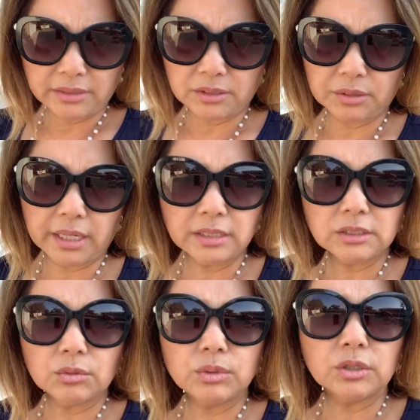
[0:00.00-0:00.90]
Okay, so
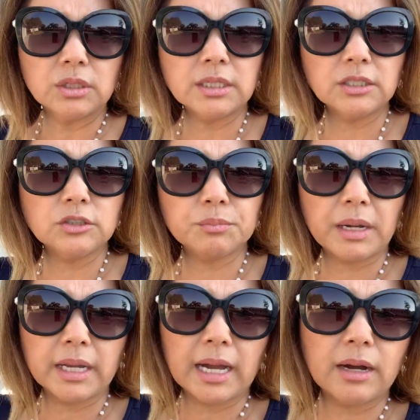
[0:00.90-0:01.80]
when you're looking to buy
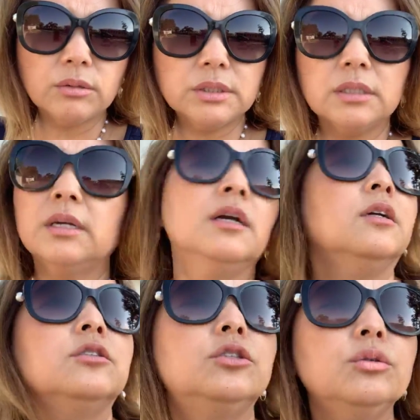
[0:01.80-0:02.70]
a house,
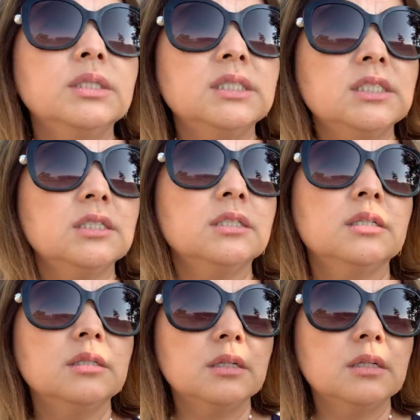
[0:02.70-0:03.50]
do consider